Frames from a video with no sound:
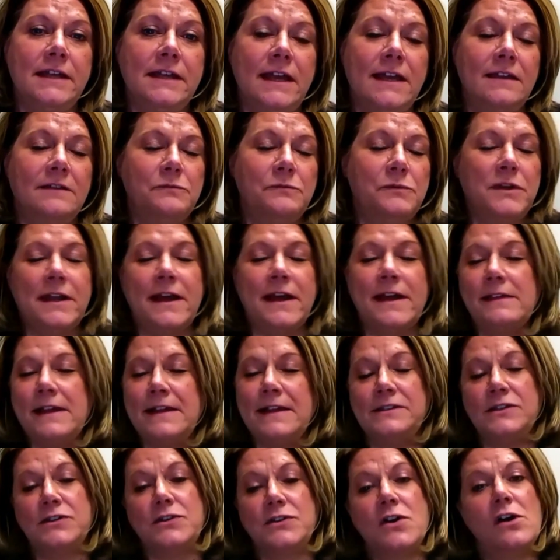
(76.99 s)
and what I like
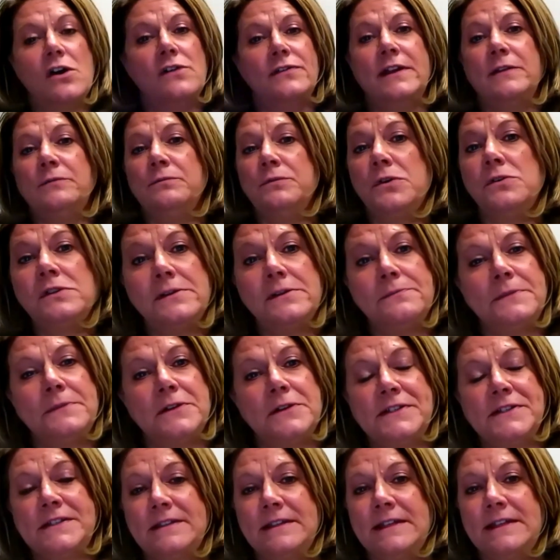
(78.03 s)
to call, they roll up their
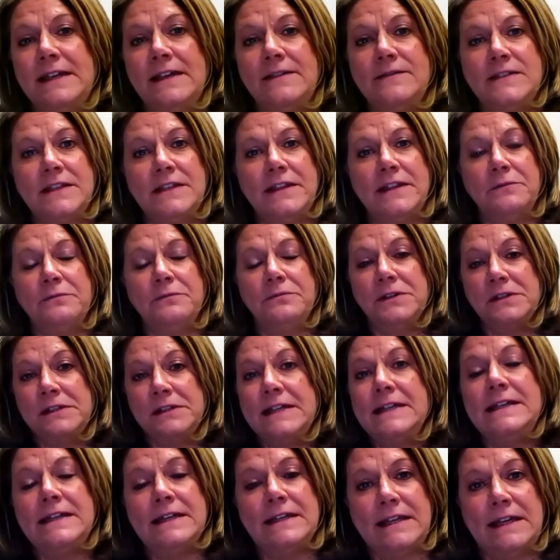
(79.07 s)
sleeves and they really
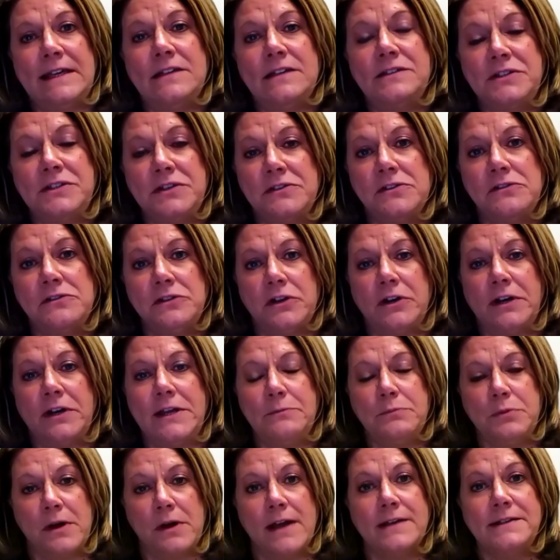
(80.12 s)
get into the learning
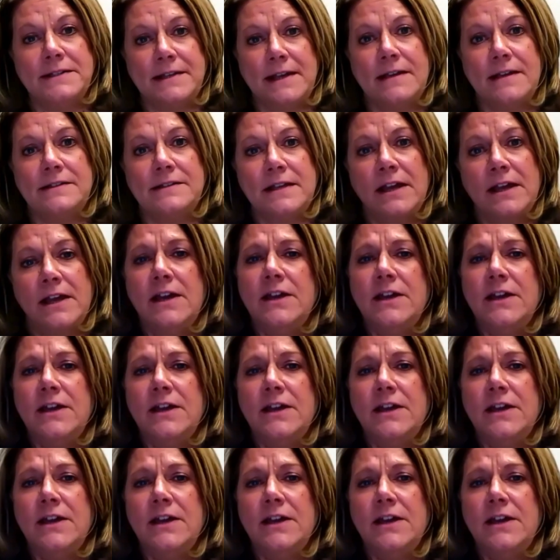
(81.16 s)
process.